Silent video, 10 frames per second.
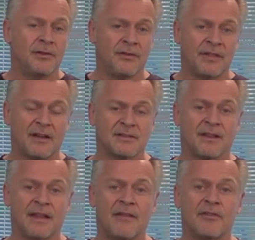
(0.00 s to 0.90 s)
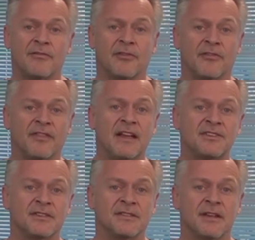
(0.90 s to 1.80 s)
2011 for
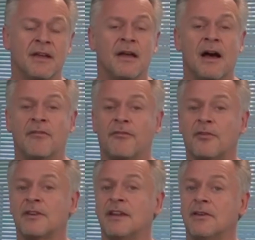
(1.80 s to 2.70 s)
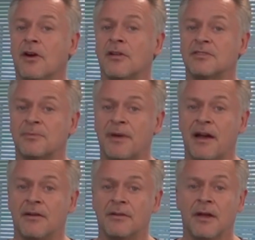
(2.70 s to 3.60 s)
fletches of $14 a
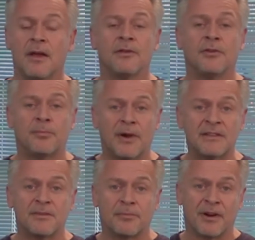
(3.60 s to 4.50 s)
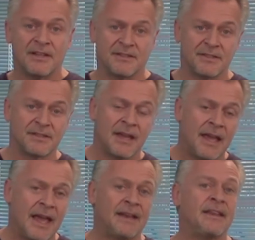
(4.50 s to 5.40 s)
pound to present prices
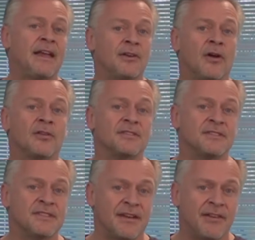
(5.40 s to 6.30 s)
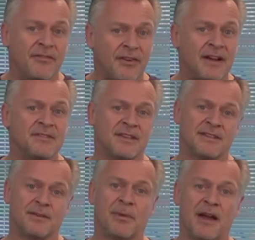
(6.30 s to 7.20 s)
at
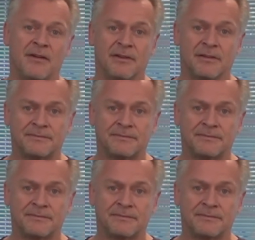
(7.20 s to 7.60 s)
$10.75 a pound.